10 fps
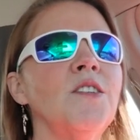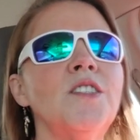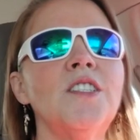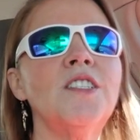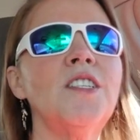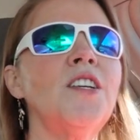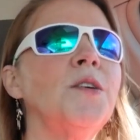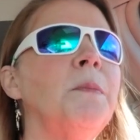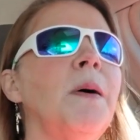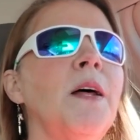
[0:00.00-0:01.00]
They're just such
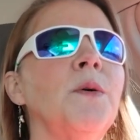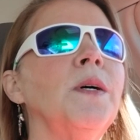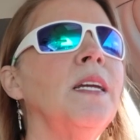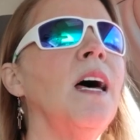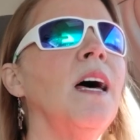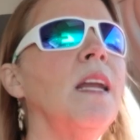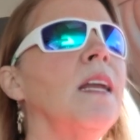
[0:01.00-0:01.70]
a buttery nut.